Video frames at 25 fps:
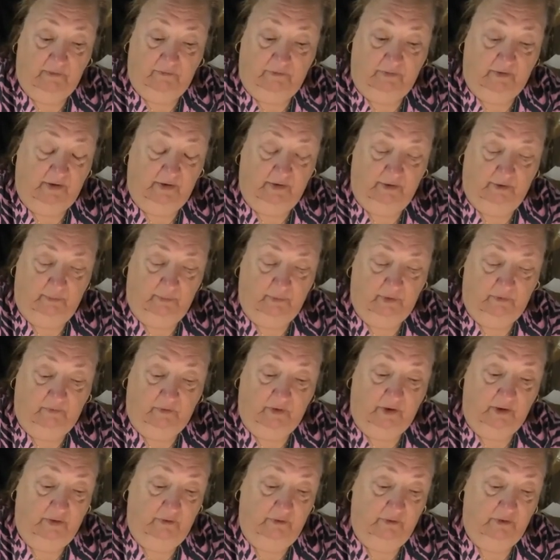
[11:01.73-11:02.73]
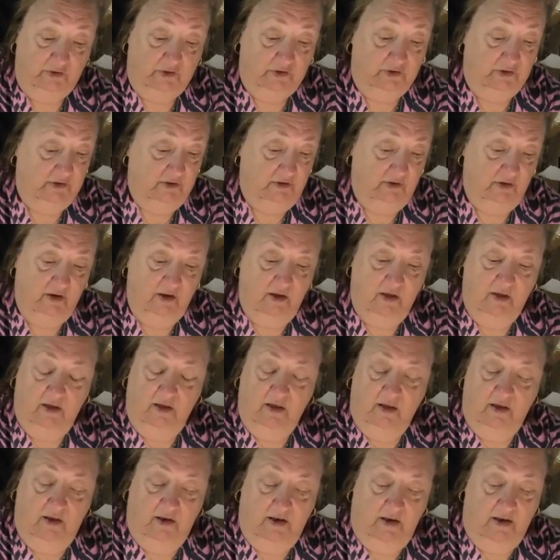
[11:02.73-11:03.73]
that my father has
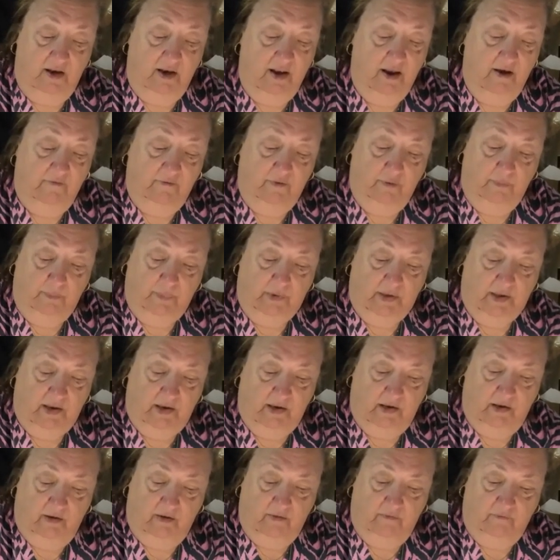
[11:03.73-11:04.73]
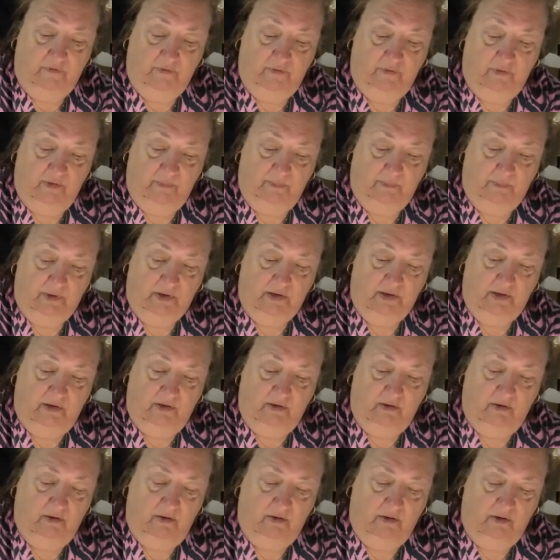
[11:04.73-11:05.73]
never been a
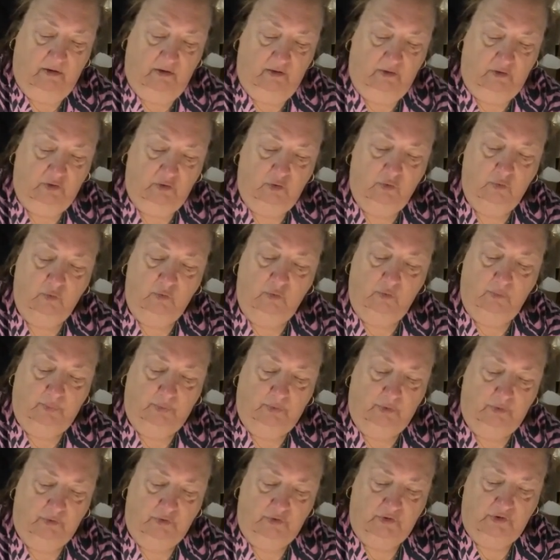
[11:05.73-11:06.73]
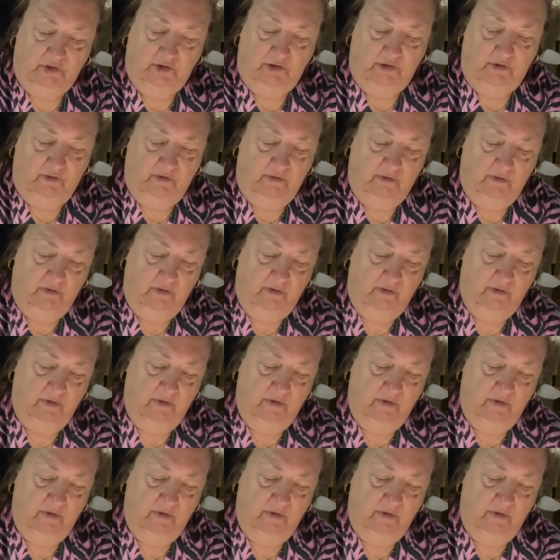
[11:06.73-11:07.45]
big tool person.